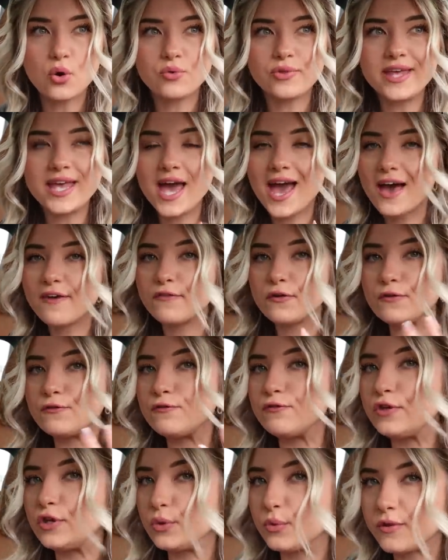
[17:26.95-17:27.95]
only have a
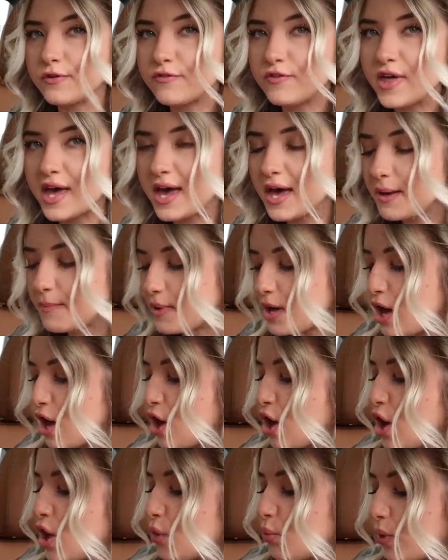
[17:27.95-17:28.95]
few of them,
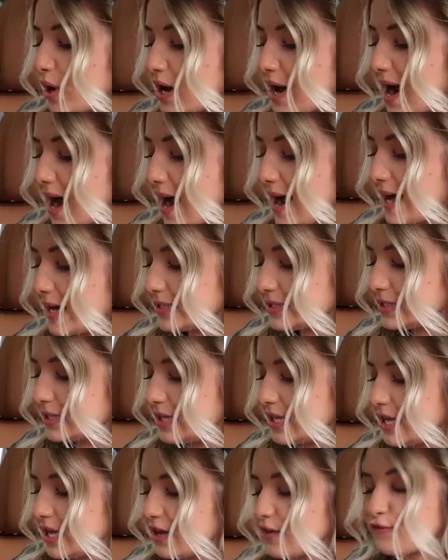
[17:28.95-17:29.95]
whereas
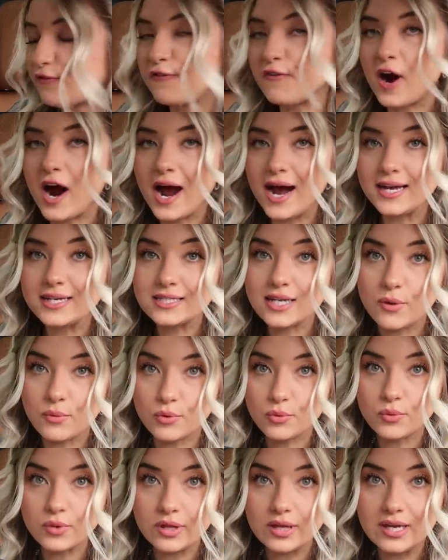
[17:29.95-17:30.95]
the fries I
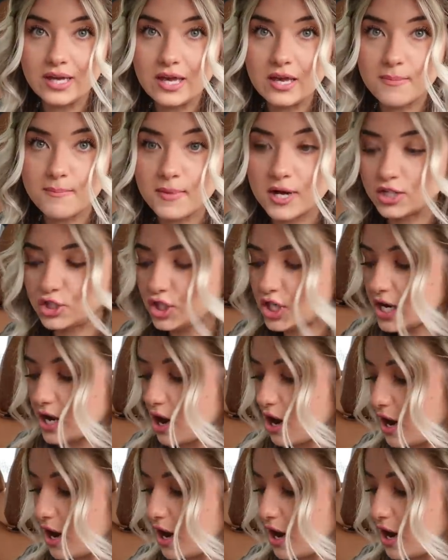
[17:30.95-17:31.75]
would really keep munching